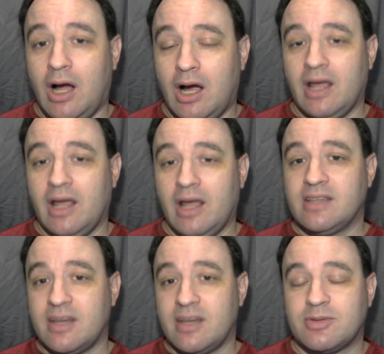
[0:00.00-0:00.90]
and
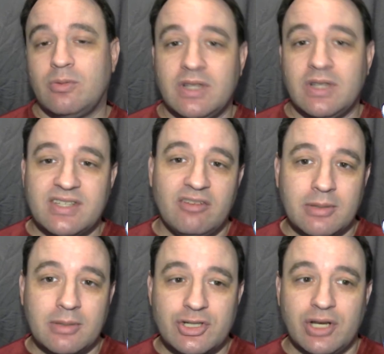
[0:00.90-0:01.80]
subsequently
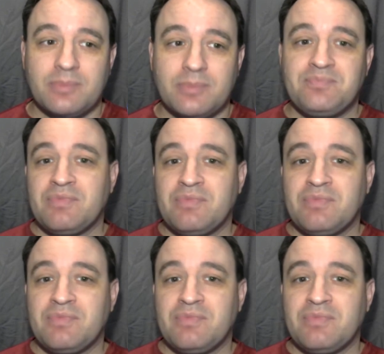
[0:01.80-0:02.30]
self-published it.